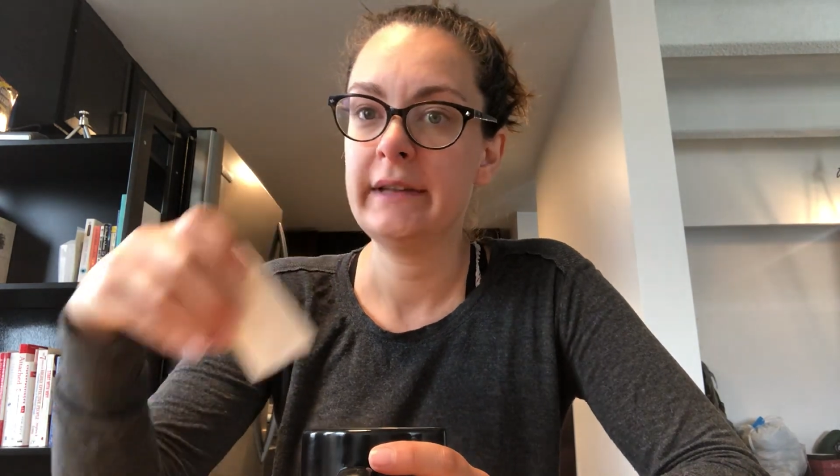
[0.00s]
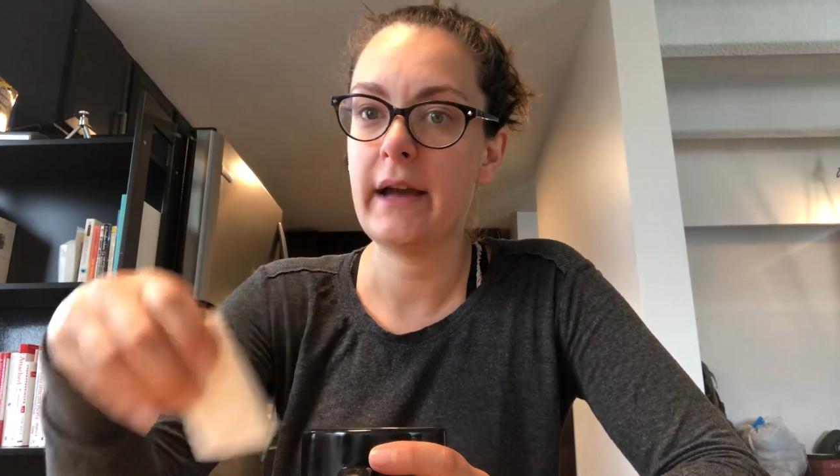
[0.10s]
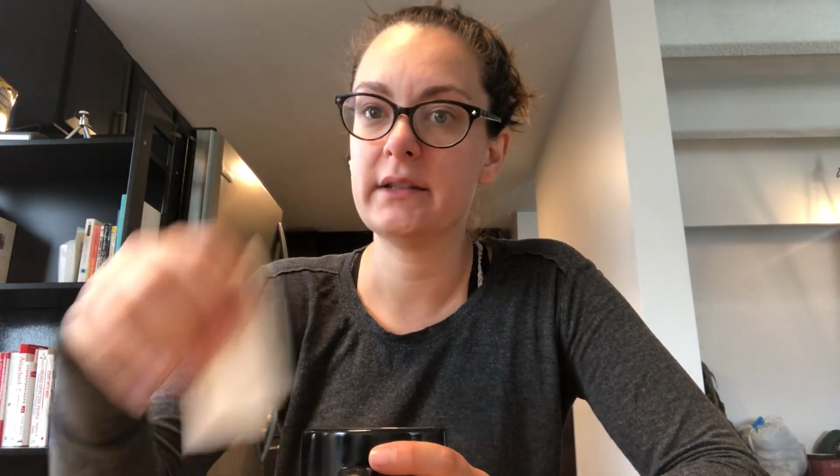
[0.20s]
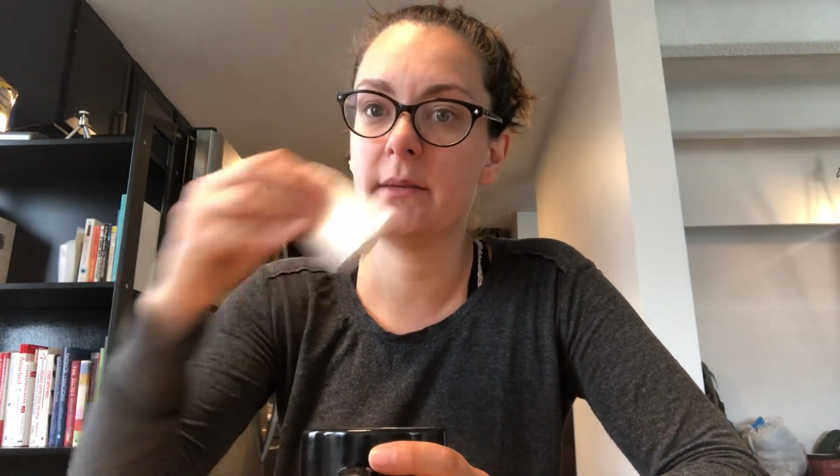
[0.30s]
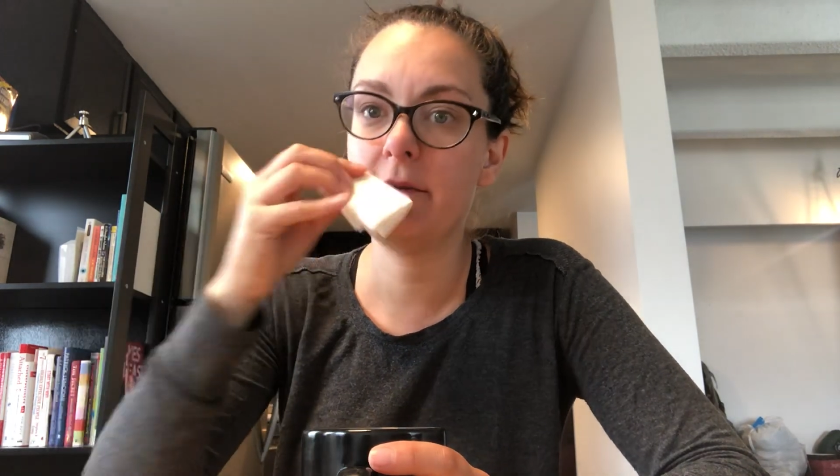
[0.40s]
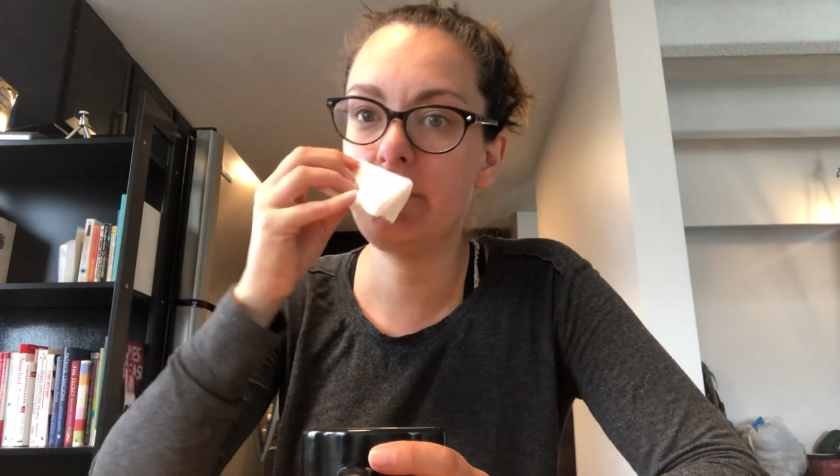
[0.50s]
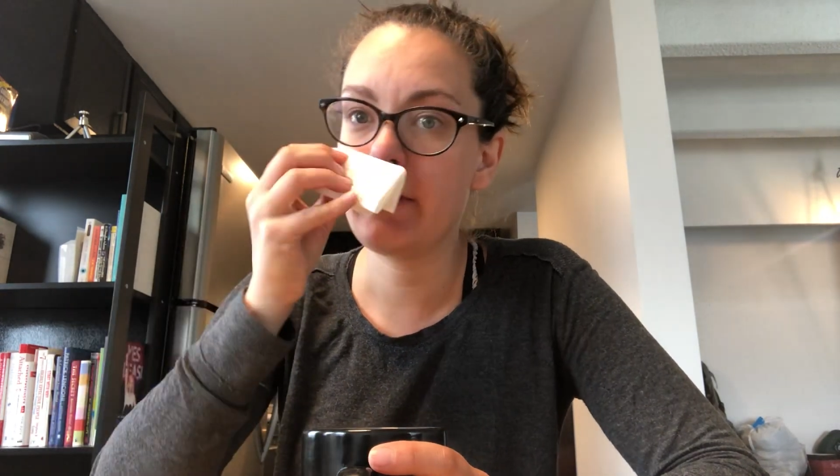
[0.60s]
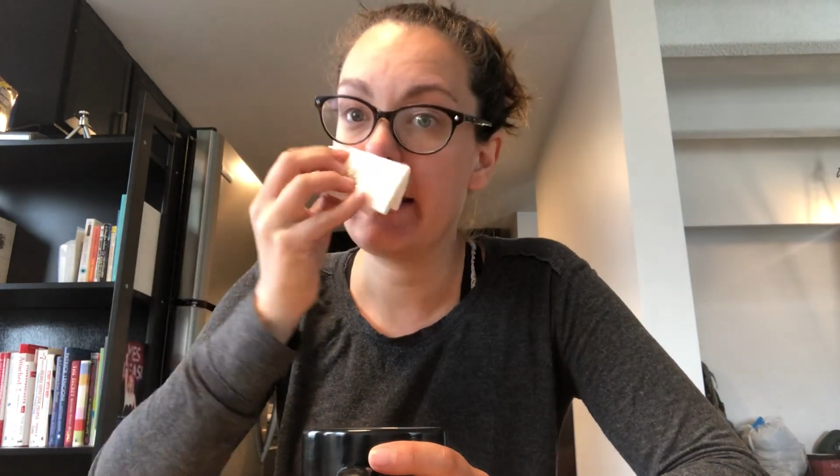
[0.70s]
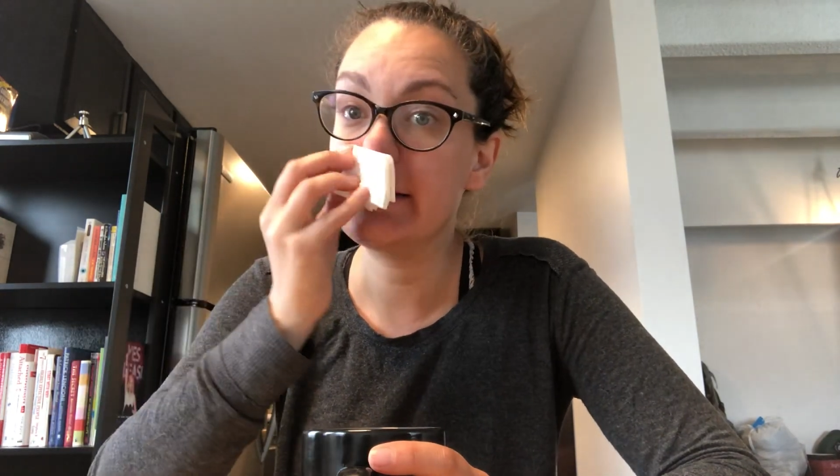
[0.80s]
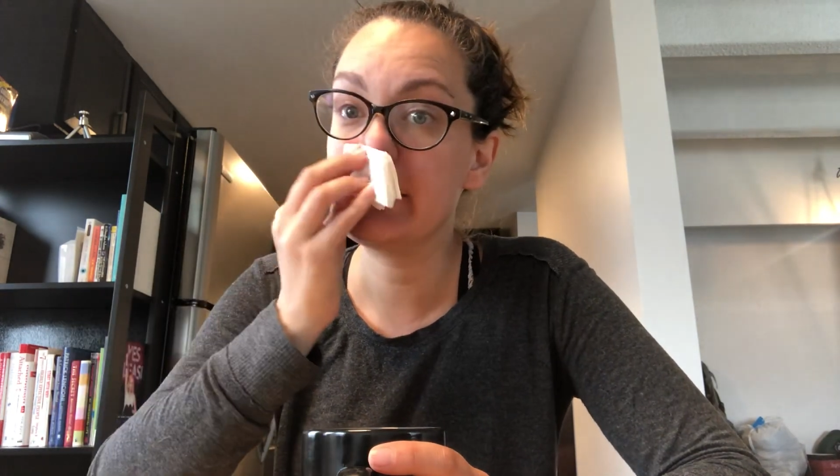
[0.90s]
Now, some of you
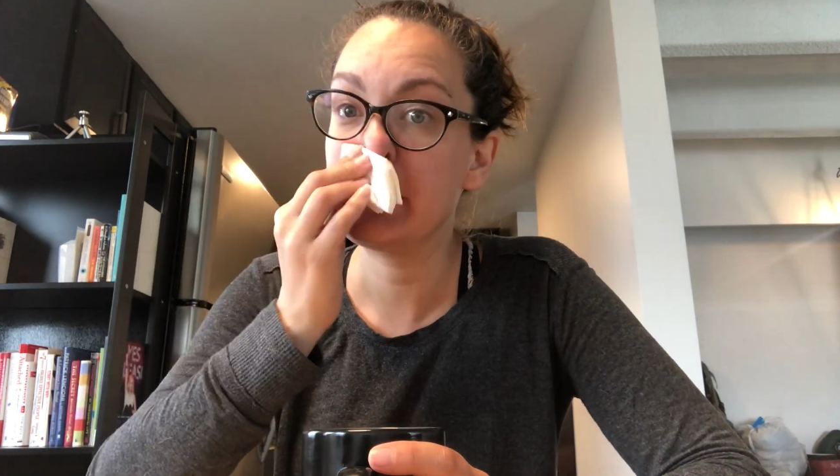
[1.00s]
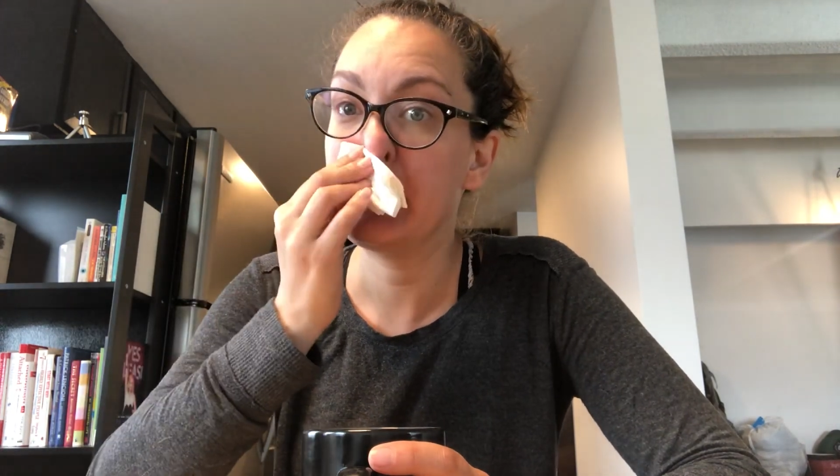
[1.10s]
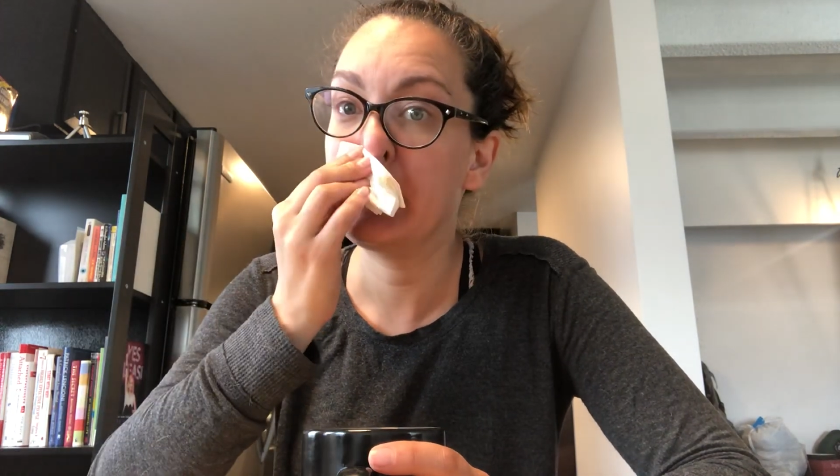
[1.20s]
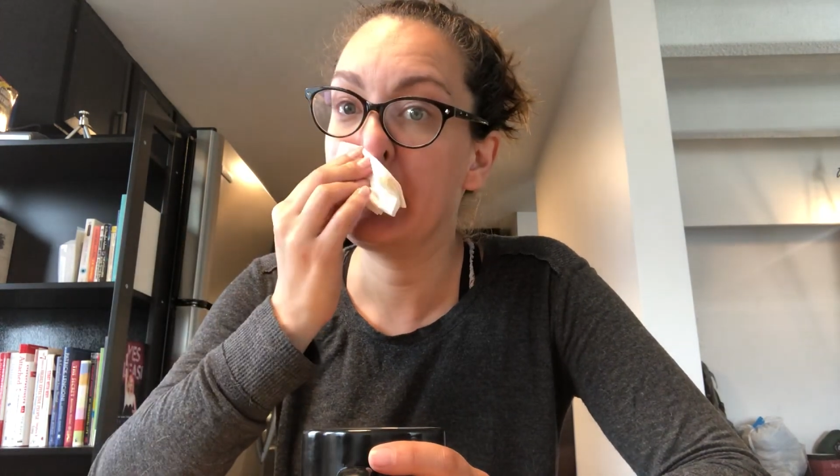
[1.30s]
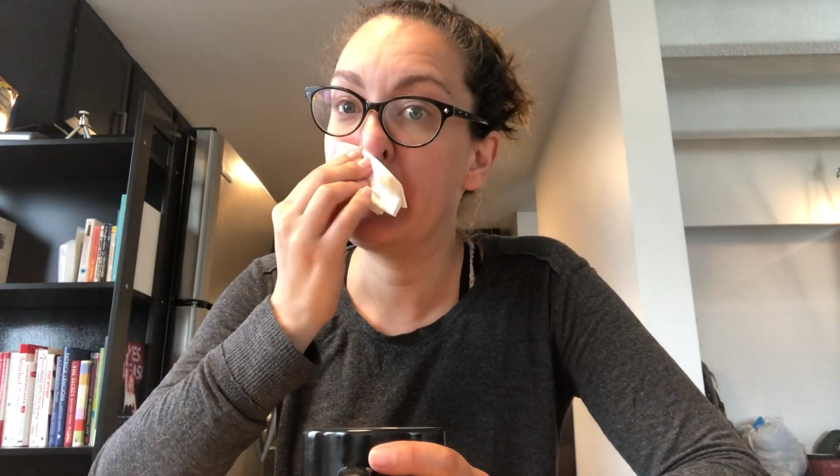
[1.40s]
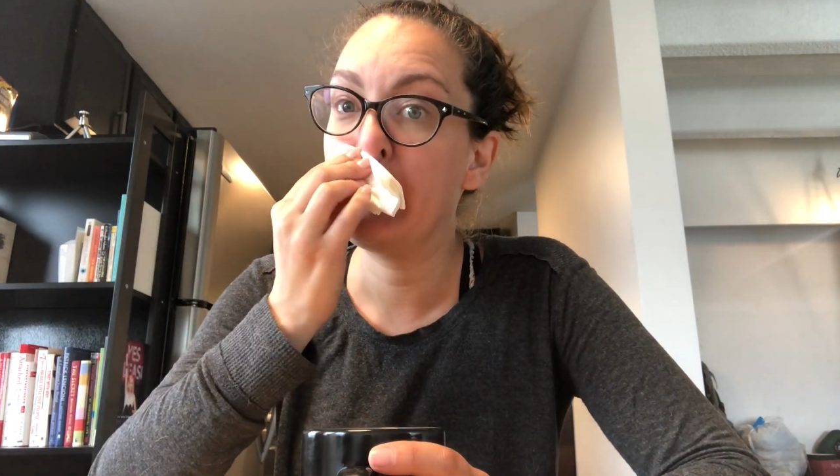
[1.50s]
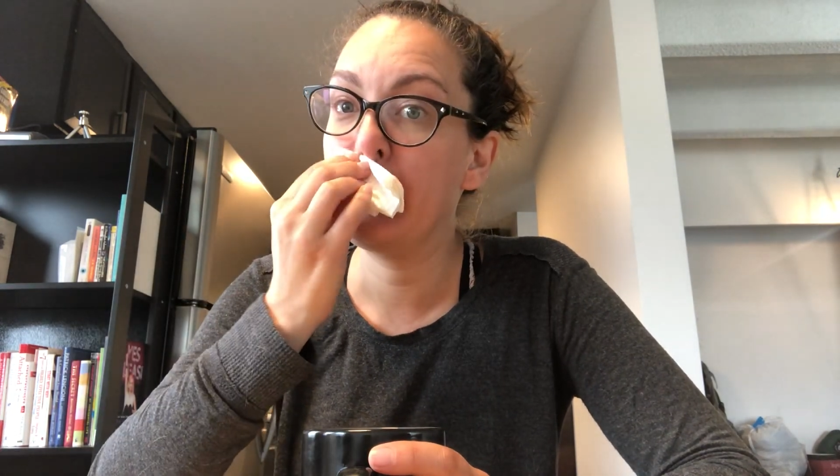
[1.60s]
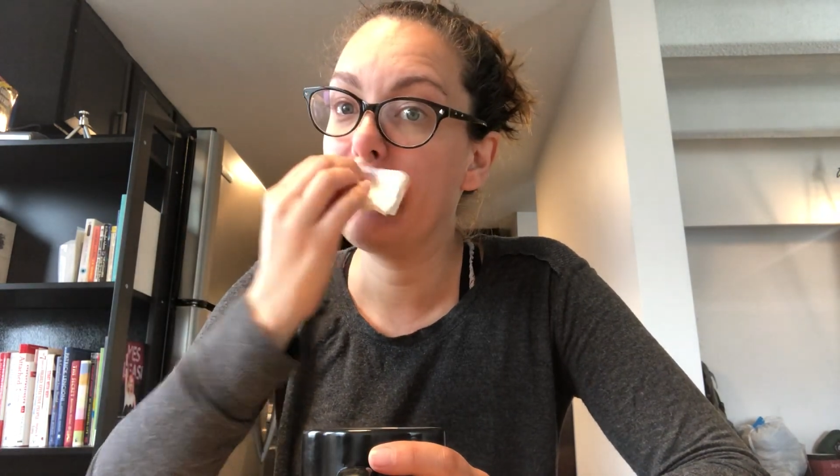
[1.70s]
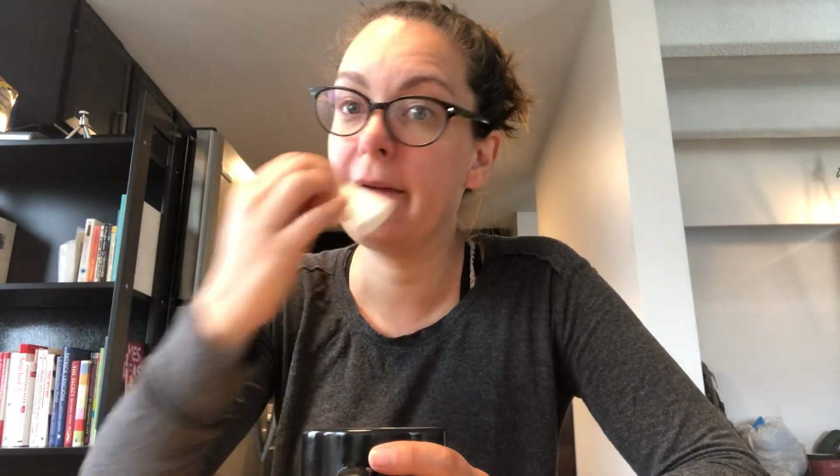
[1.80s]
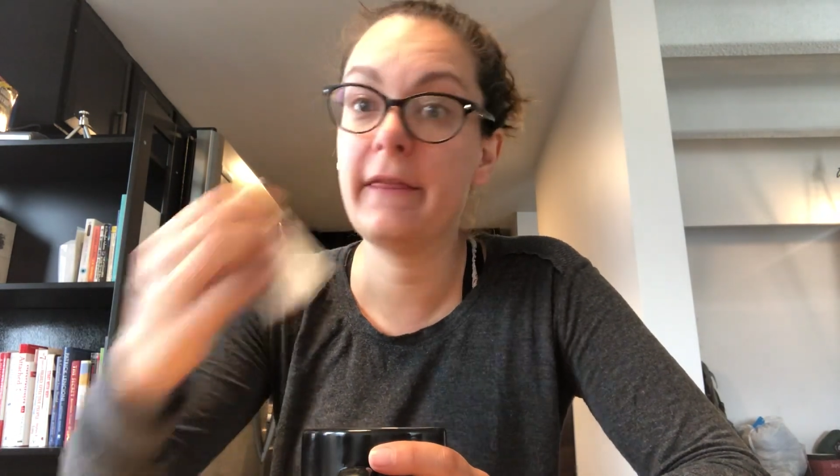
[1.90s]
guys,
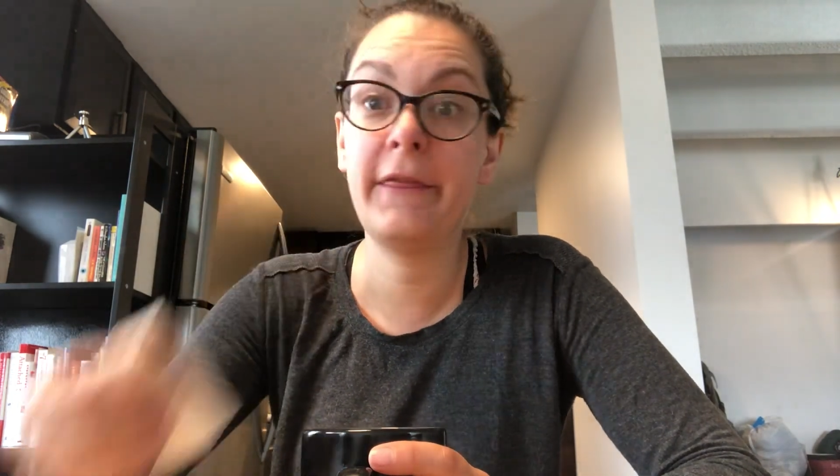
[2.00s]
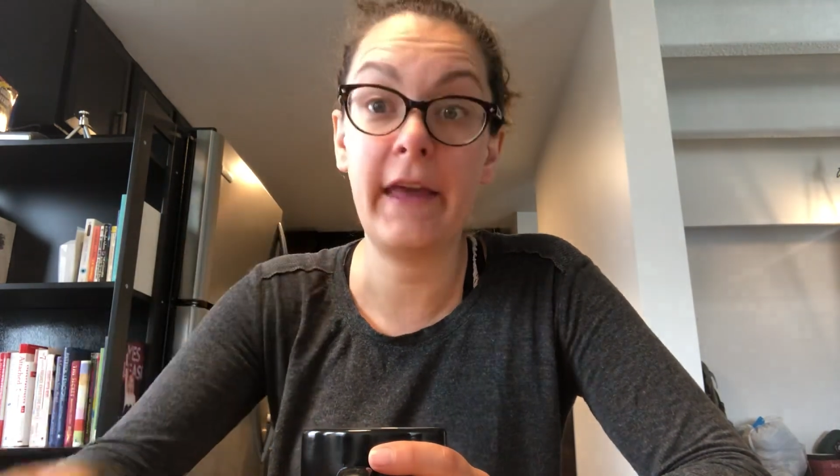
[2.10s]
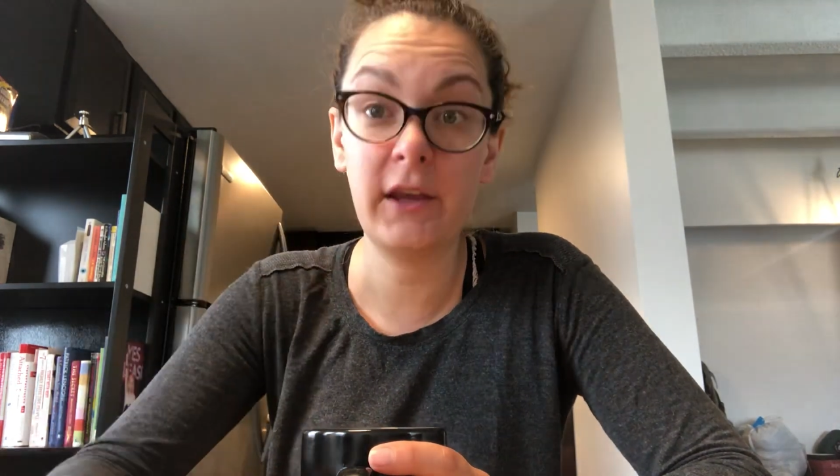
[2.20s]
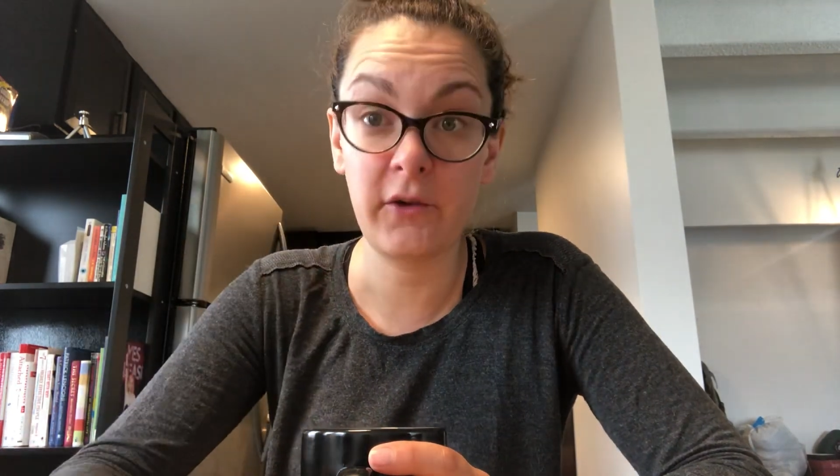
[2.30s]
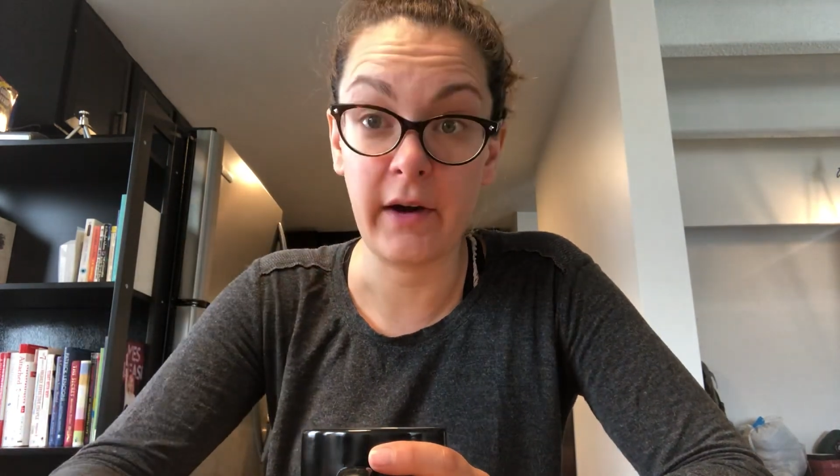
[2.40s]
thank